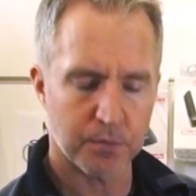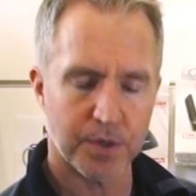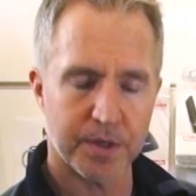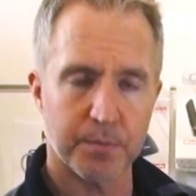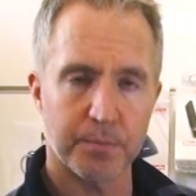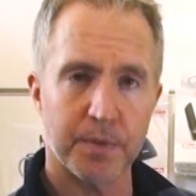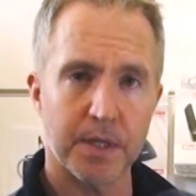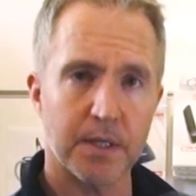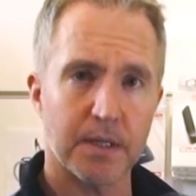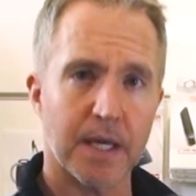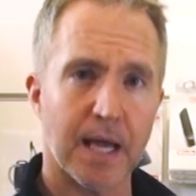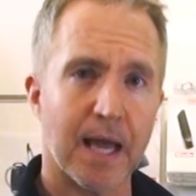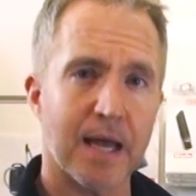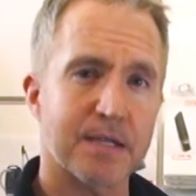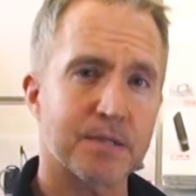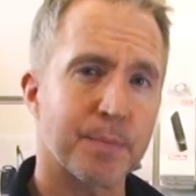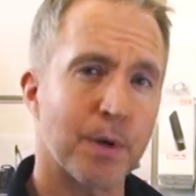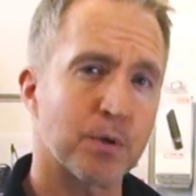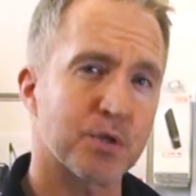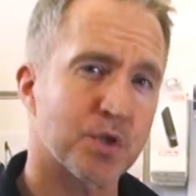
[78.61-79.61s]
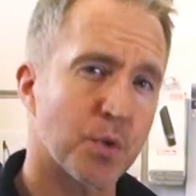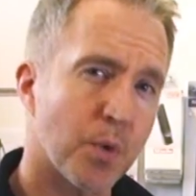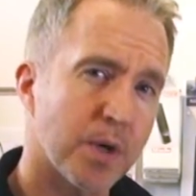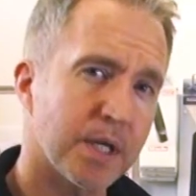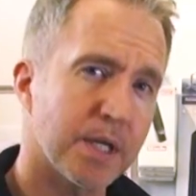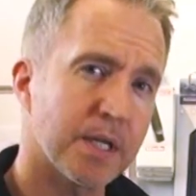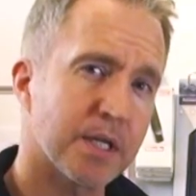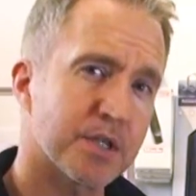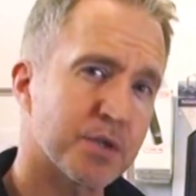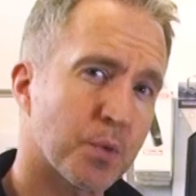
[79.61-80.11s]
with the Miele, has about
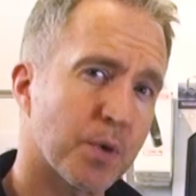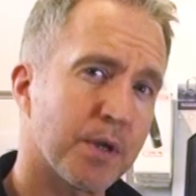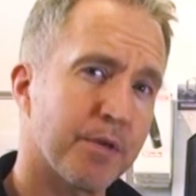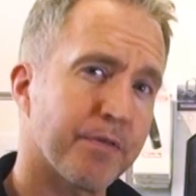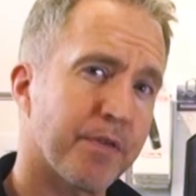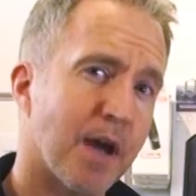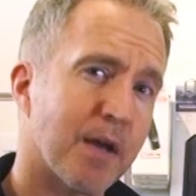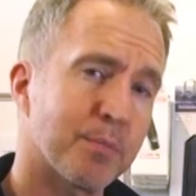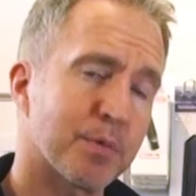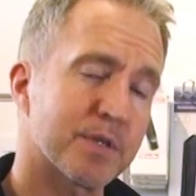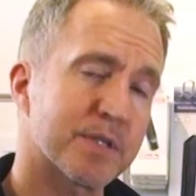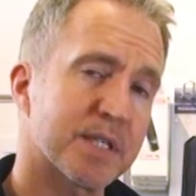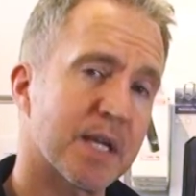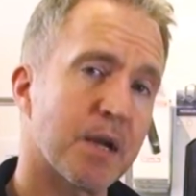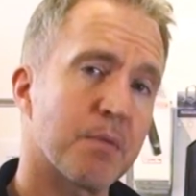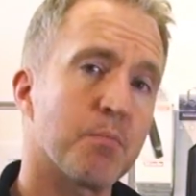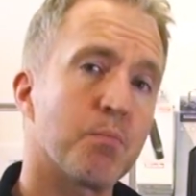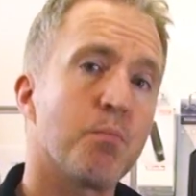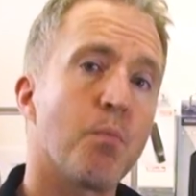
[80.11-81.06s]
20 to 25%